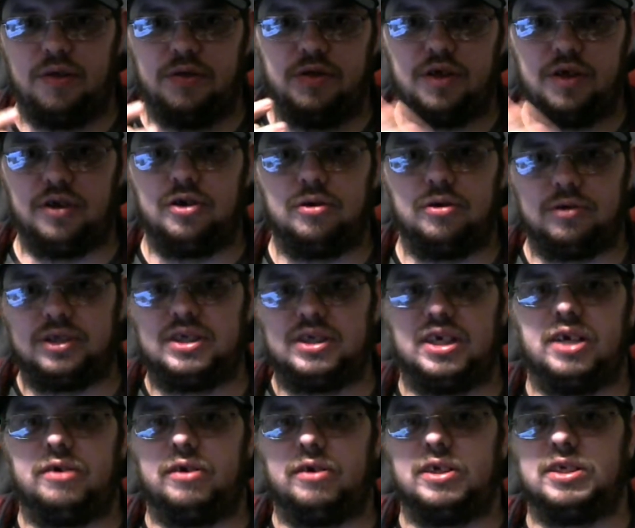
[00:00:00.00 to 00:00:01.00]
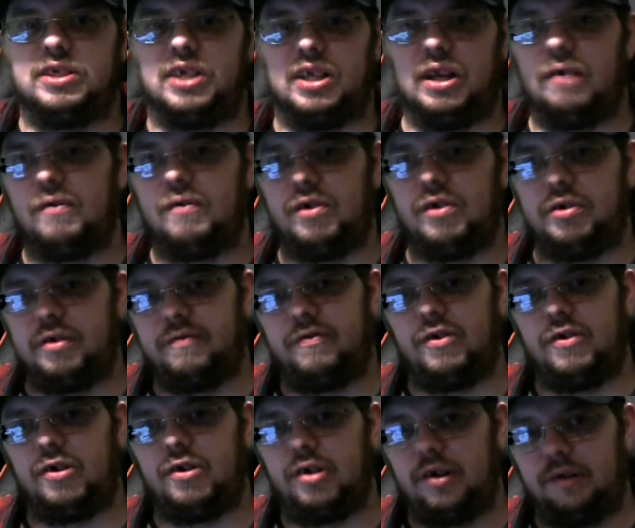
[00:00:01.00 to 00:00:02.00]
the new series, and I've already
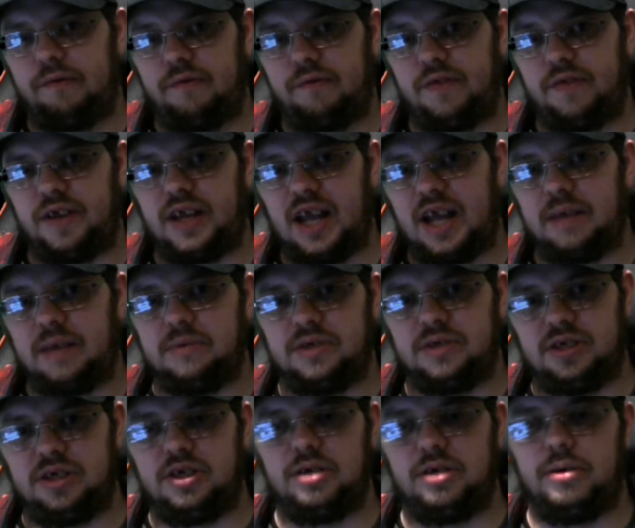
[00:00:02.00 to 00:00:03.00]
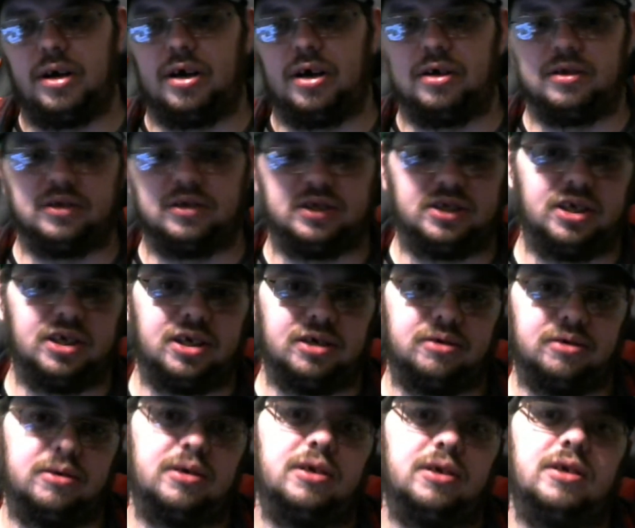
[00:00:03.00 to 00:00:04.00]
thought of the games to do it on.
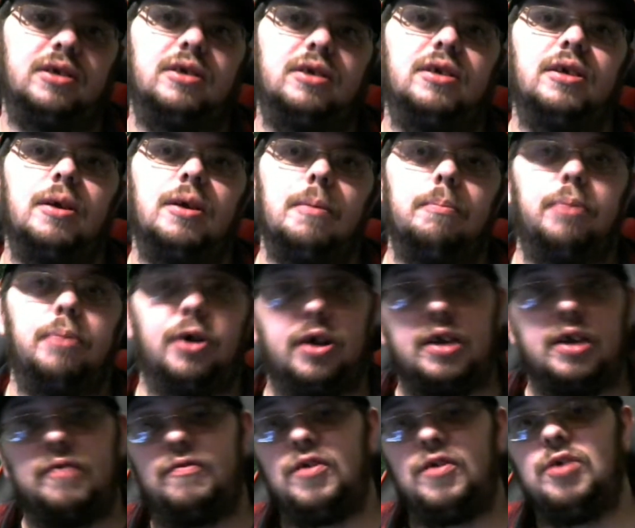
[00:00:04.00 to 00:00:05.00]
So, but if